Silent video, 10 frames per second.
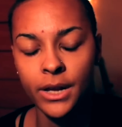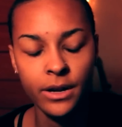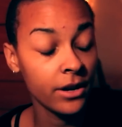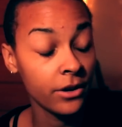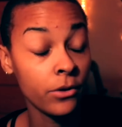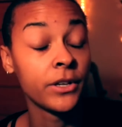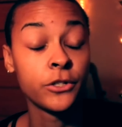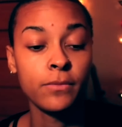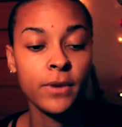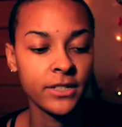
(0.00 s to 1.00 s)
and in doing
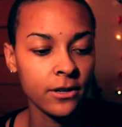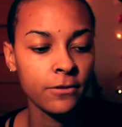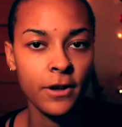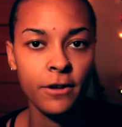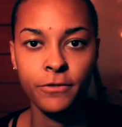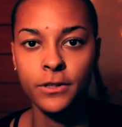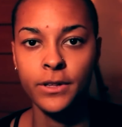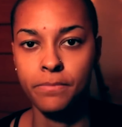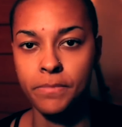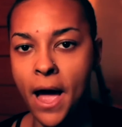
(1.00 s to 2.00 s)
so myself I feel
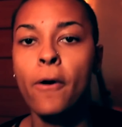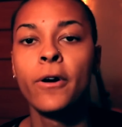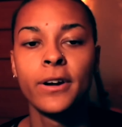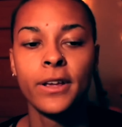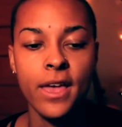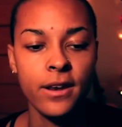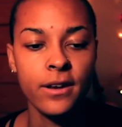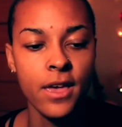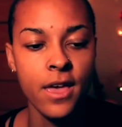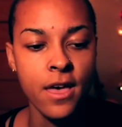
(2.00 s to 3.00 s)
empowered and